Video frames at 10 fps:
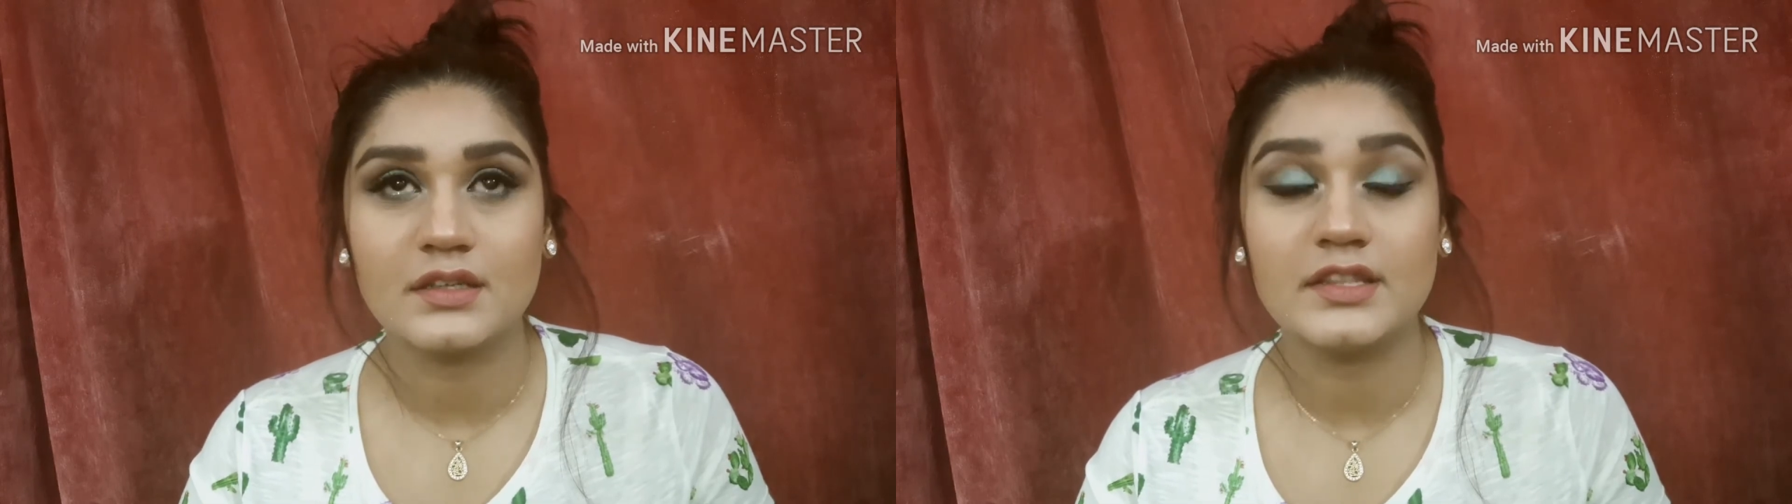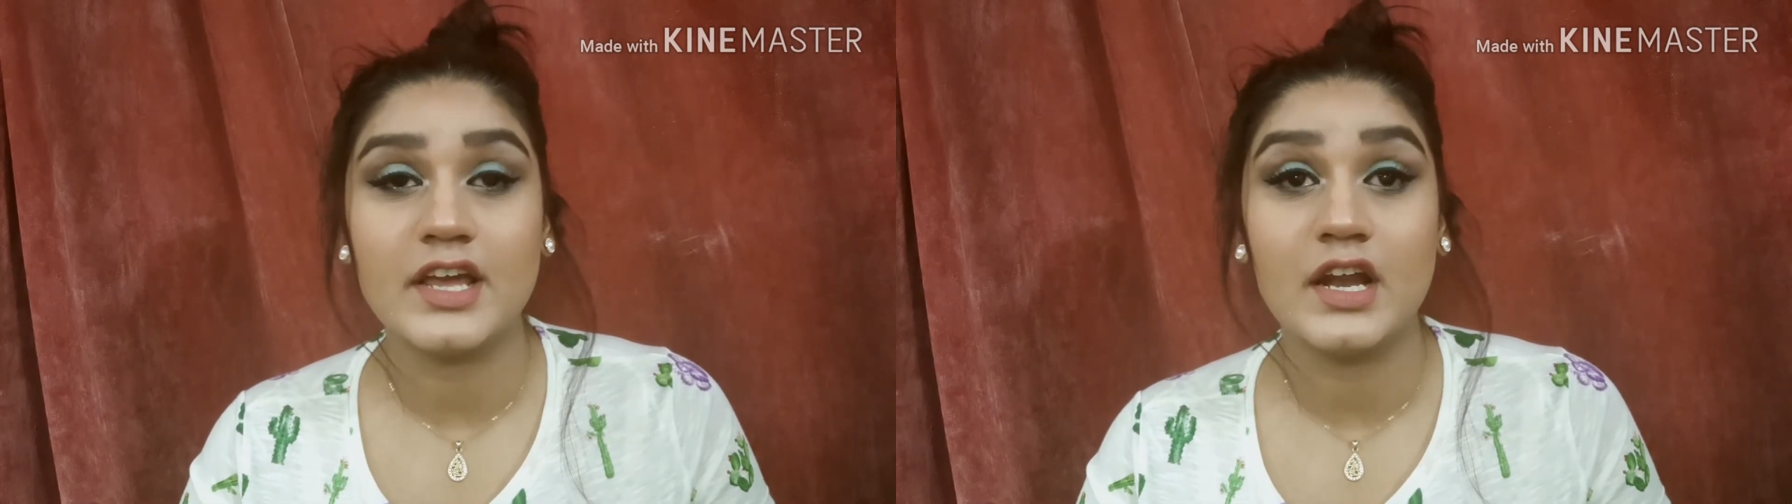
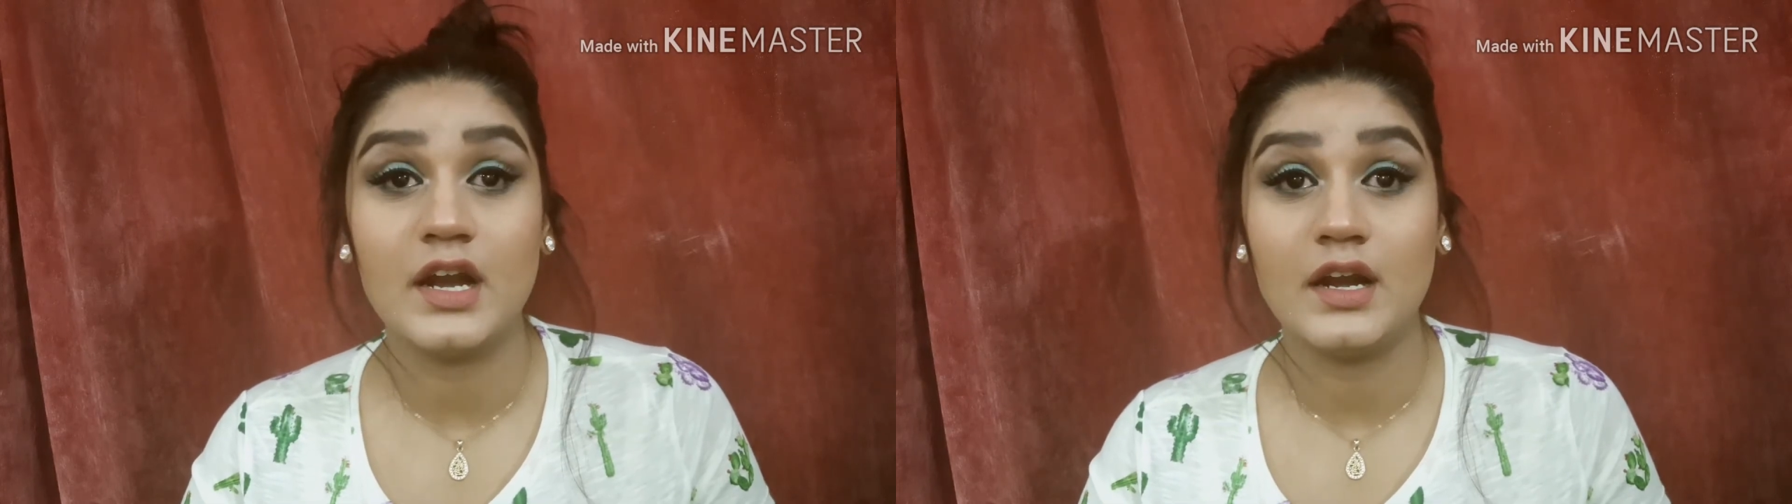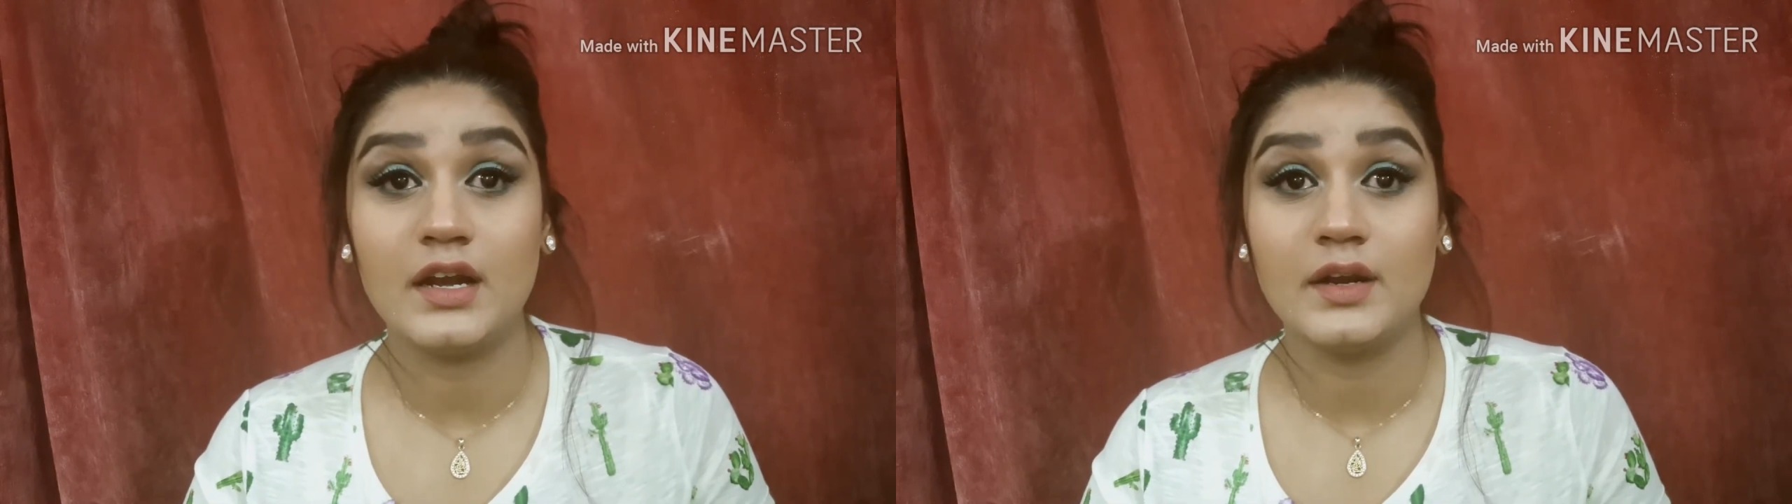
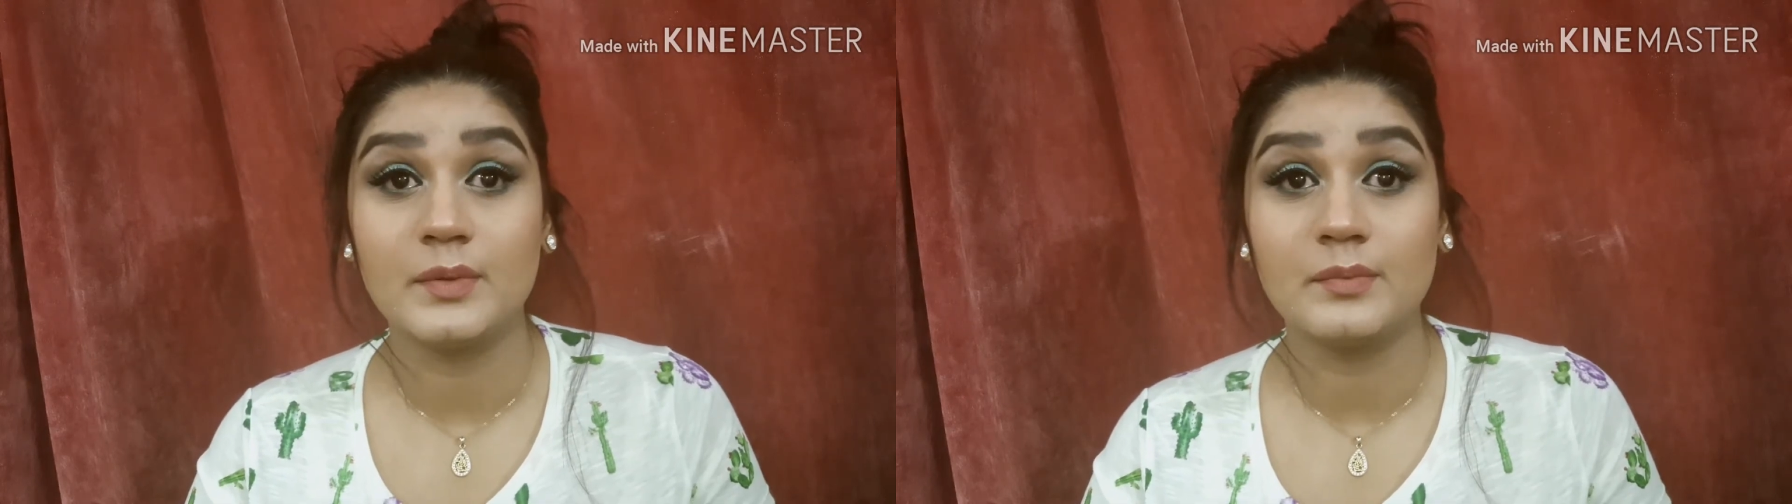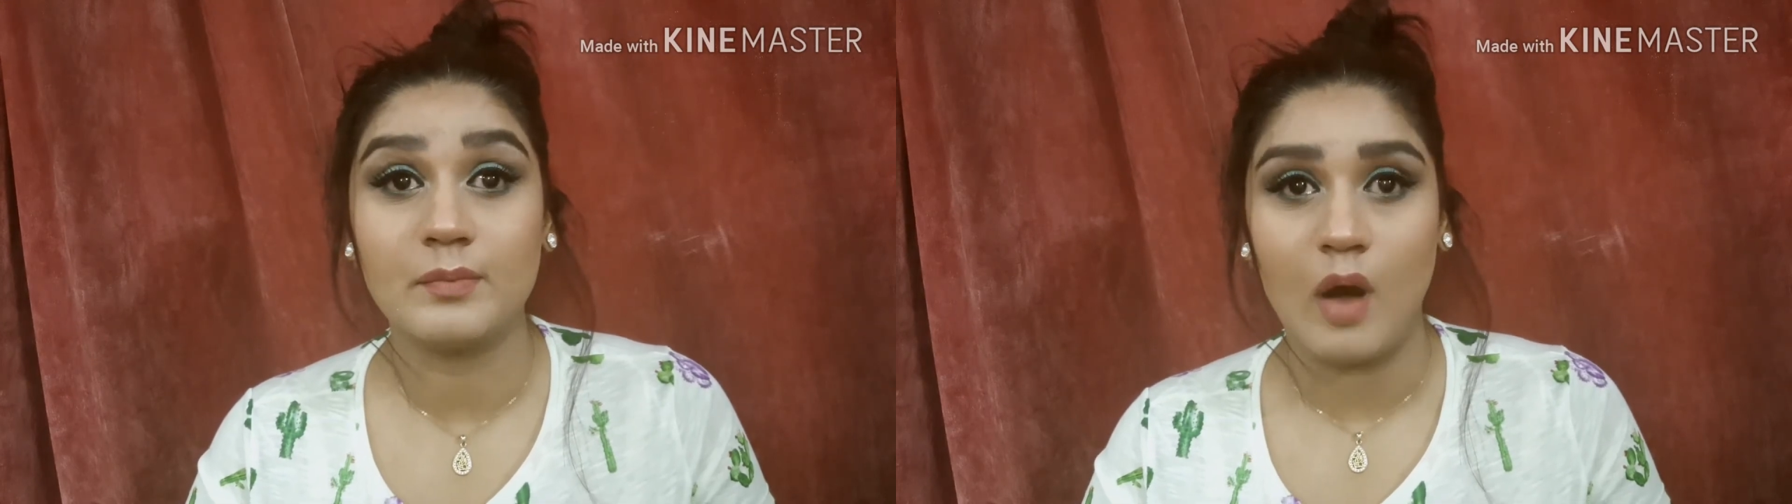their
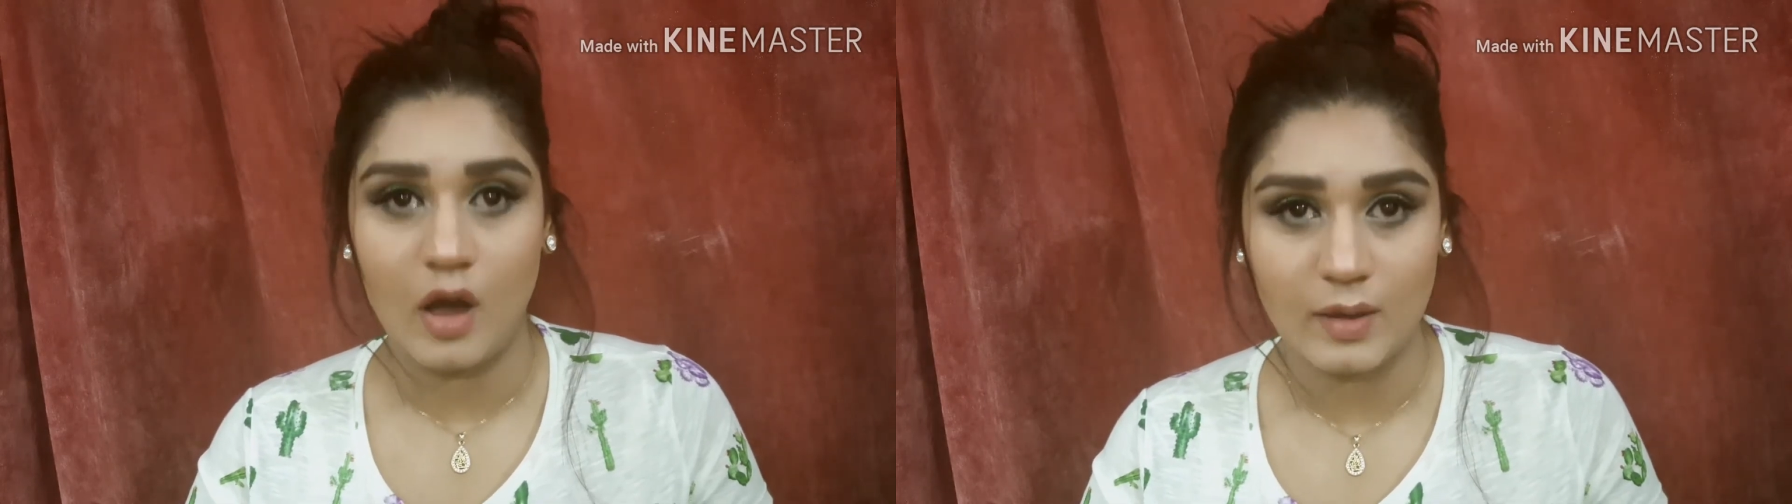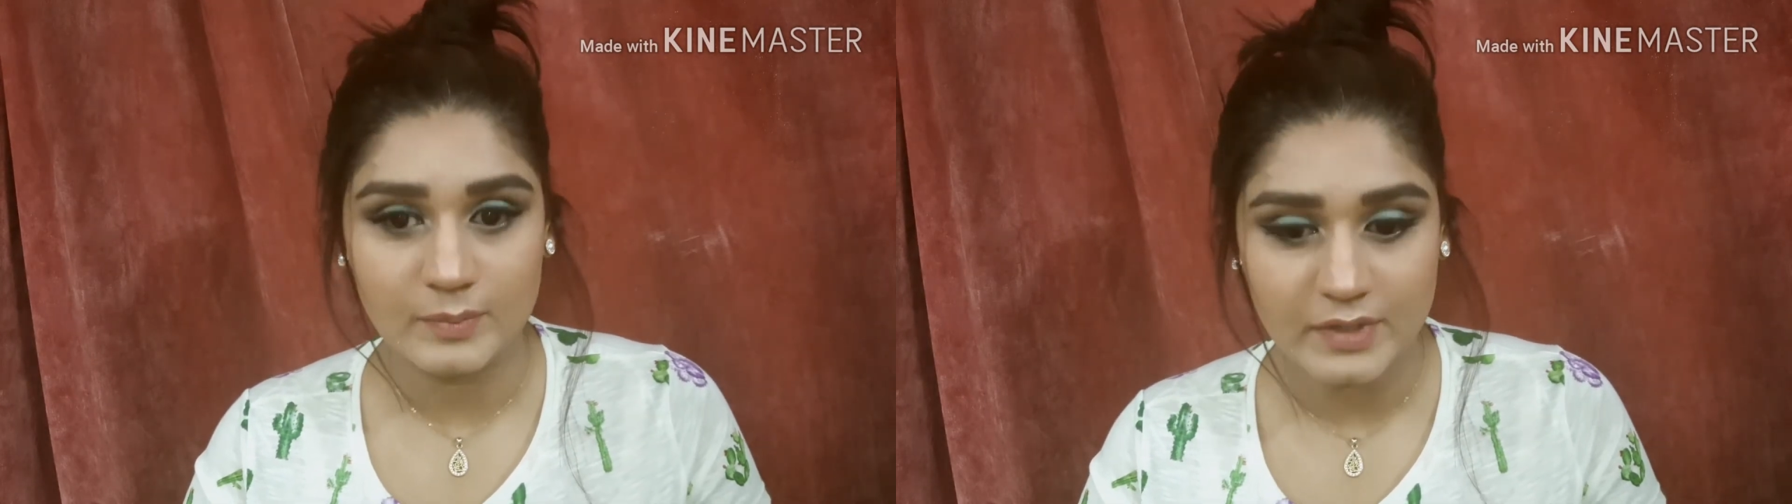
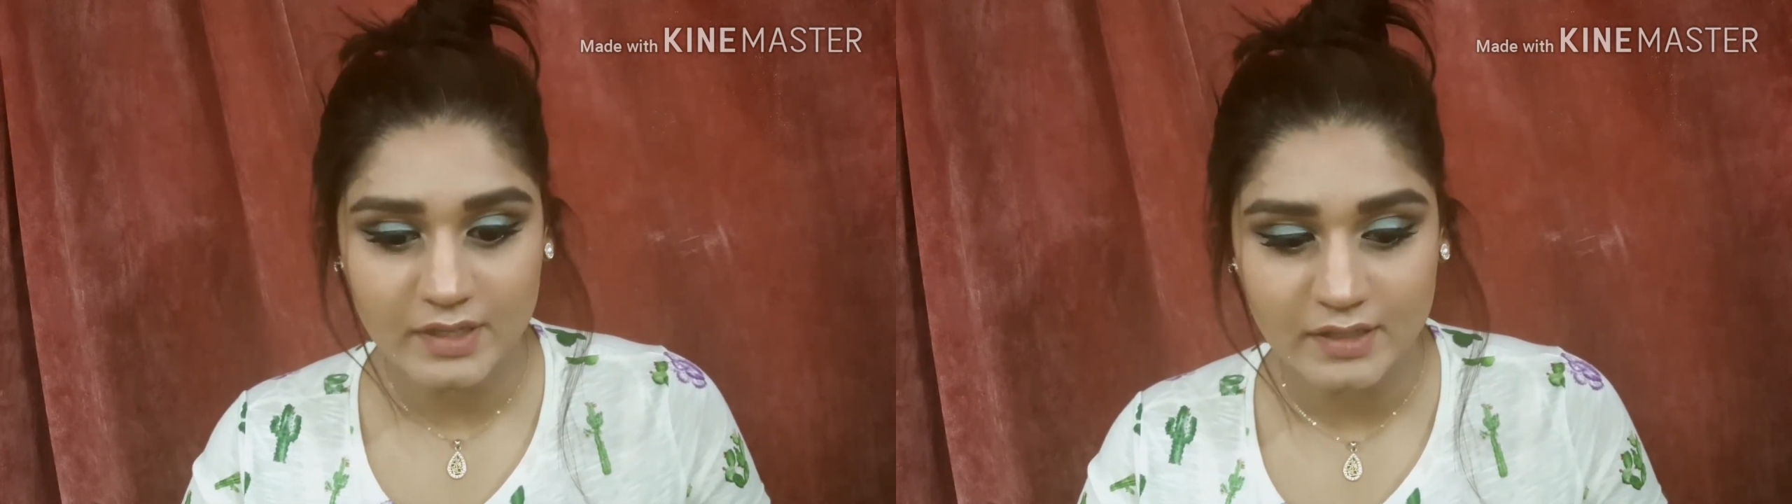mom.